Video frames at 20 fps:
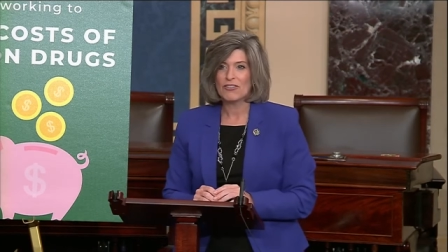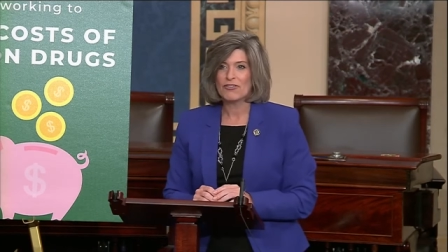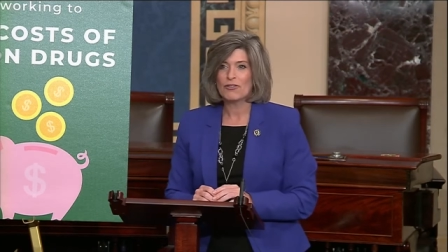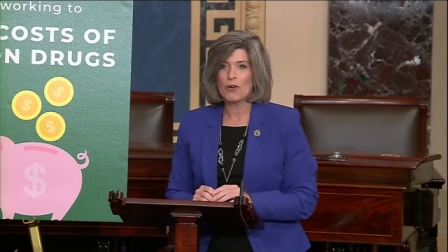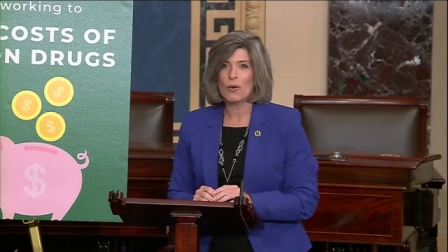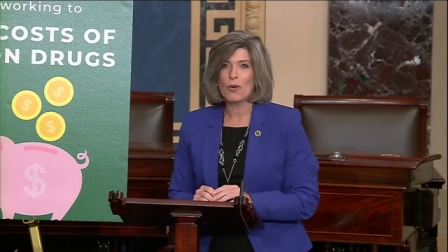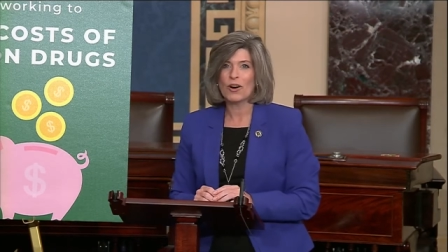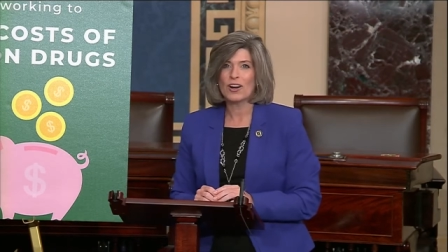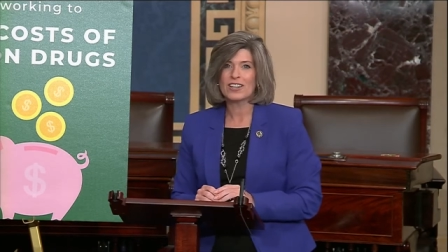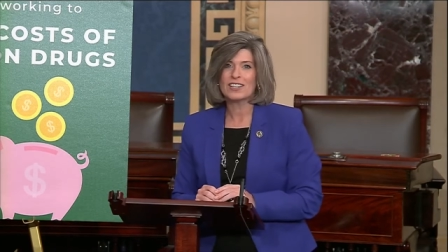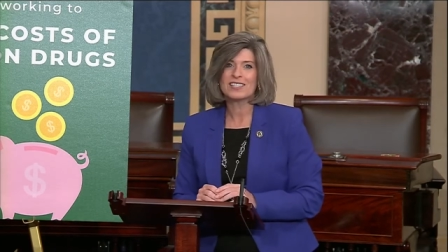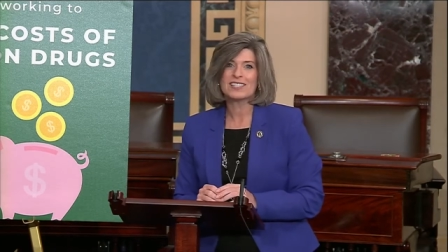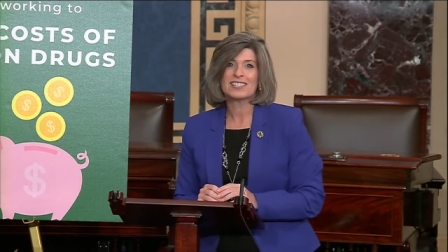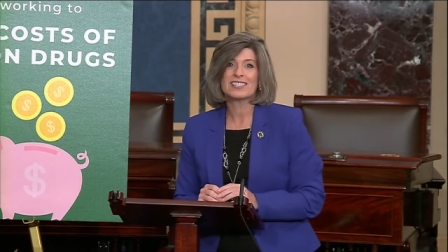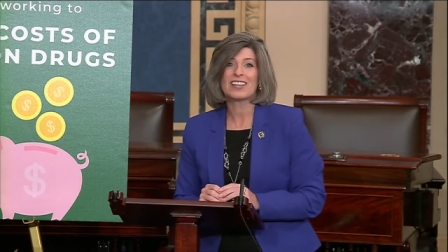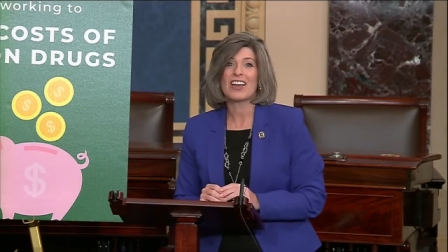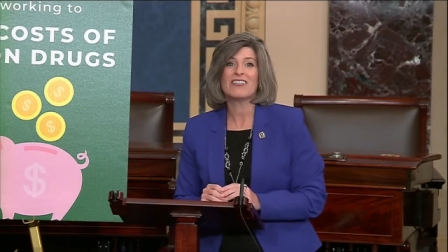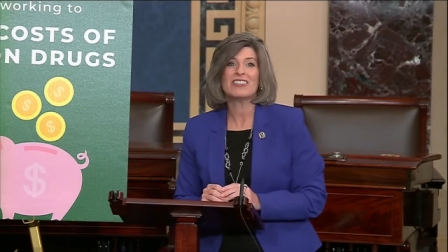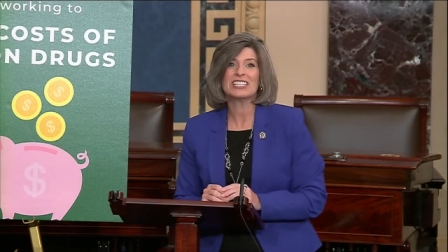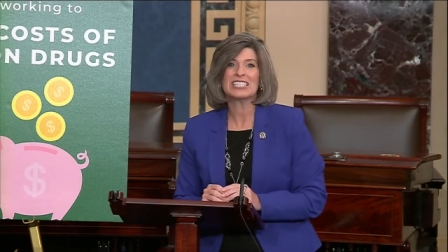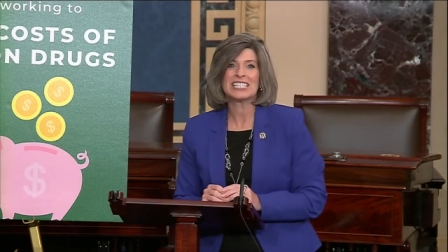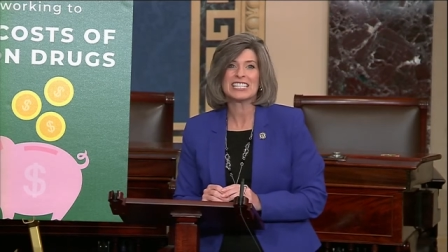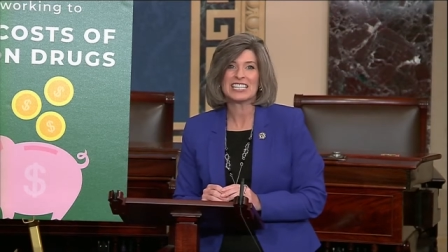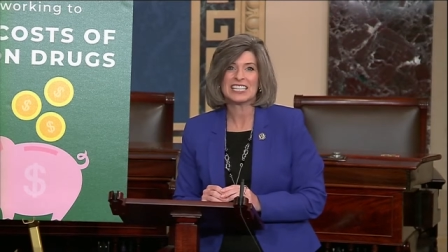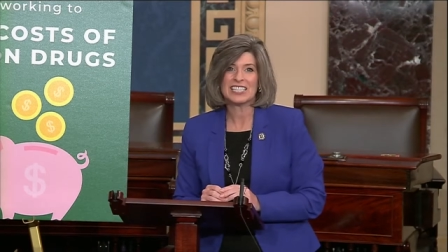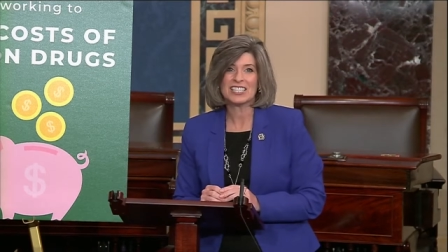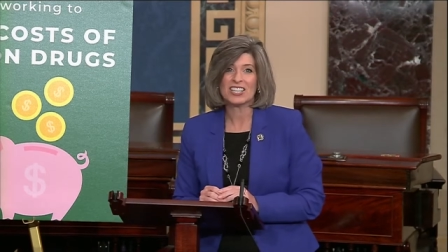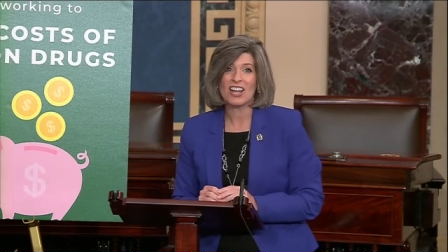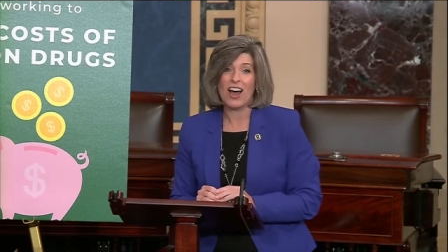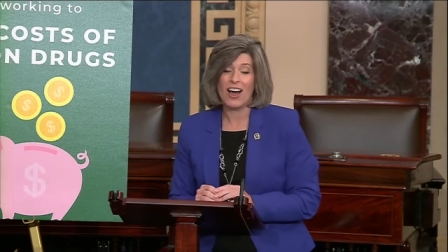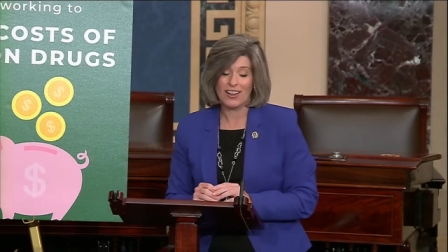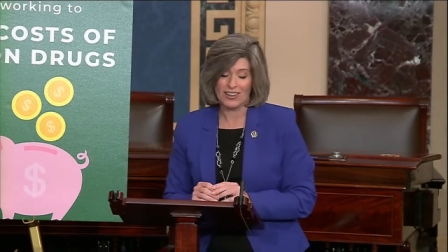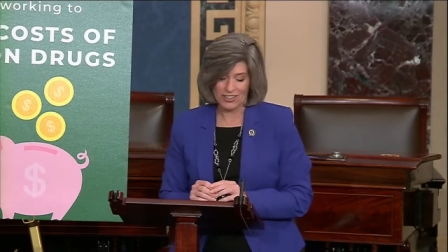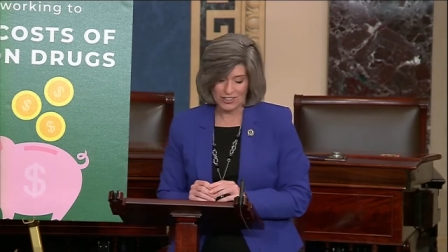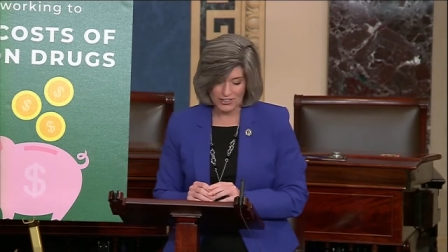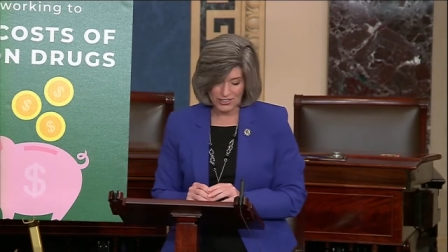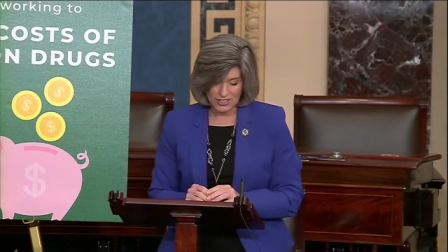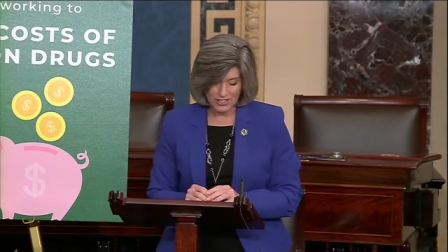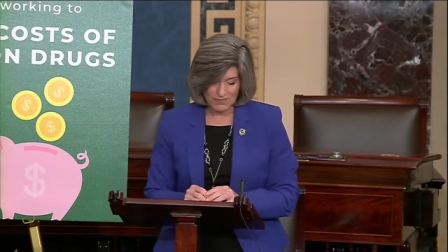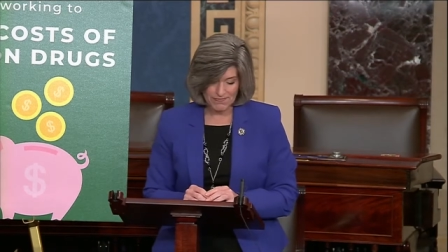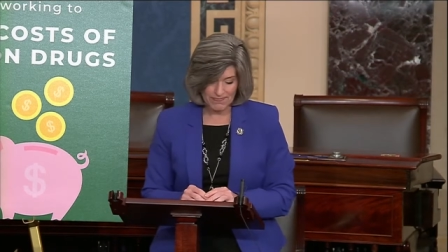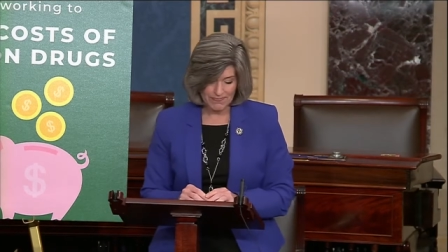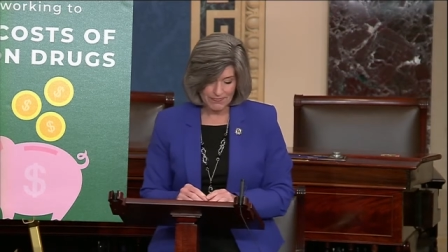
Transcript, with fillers: for $17.